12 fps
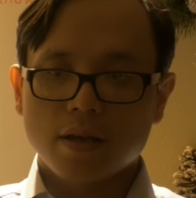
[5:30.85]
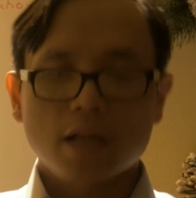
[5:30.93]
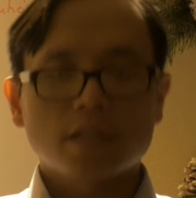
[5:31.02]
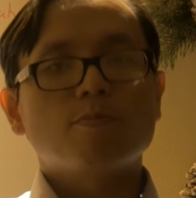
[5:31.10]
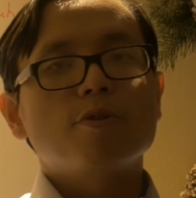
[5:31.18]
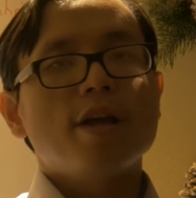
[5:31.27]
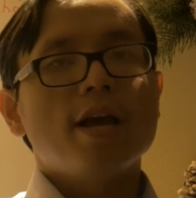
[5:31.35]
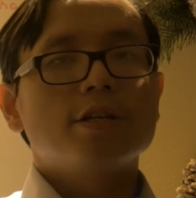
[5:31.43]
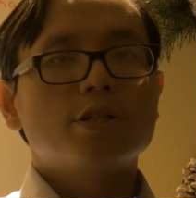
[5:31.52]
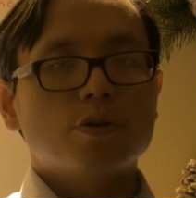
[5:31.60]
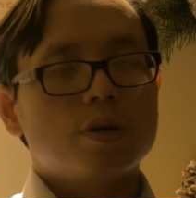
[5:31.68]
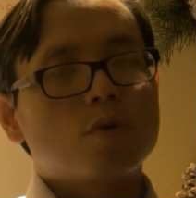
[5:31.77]

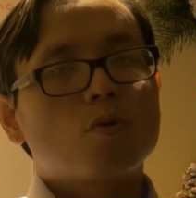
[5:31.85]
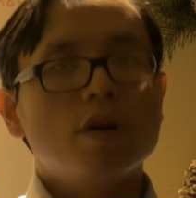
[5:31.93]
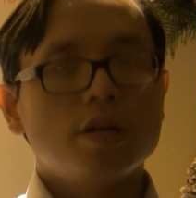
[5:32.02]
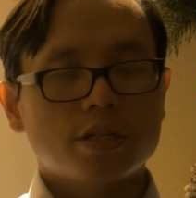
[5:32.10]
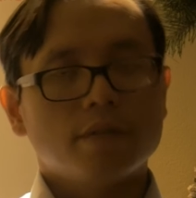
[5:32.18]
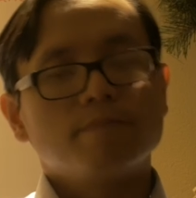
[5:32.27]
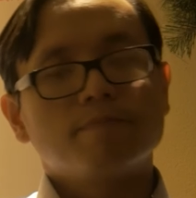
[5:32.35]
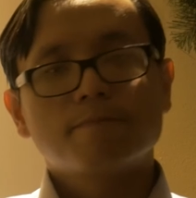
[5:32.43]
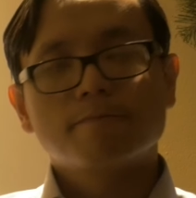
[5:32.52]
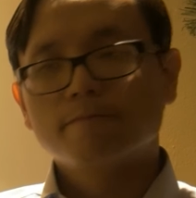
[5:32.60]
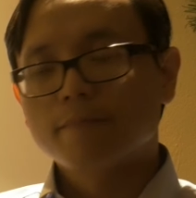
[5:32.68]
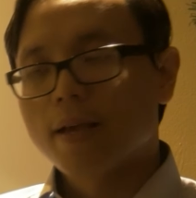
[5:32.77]
exponential equation,
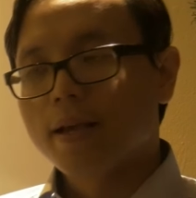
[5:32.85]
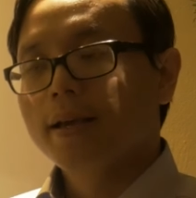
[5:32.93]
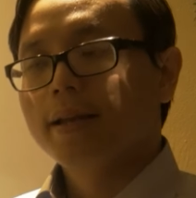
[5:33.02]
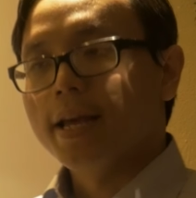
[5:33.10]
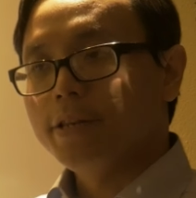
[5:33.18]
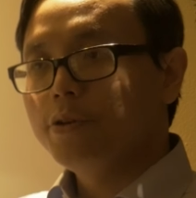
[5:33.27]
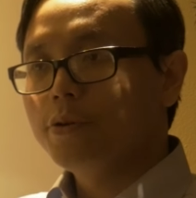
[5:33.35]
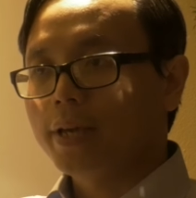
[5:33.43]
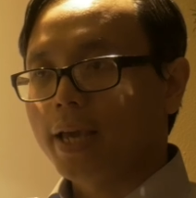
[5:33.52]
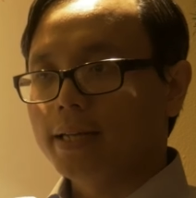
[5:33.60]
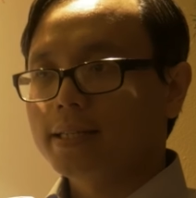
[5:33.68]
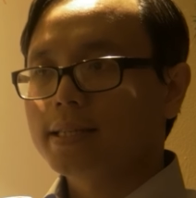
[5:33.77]
then you
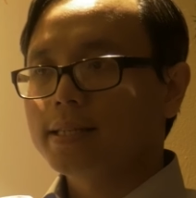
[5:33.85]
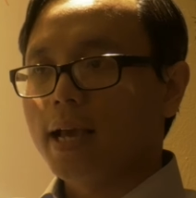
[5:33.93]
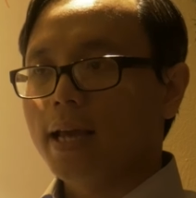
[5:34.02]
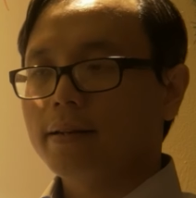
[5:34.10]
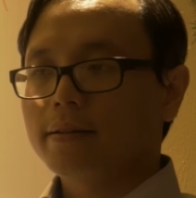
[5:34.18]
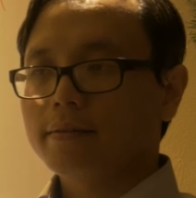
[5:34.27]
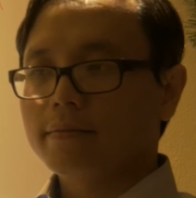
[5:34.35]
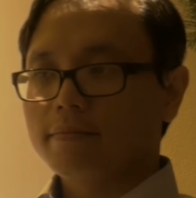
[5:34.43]
can set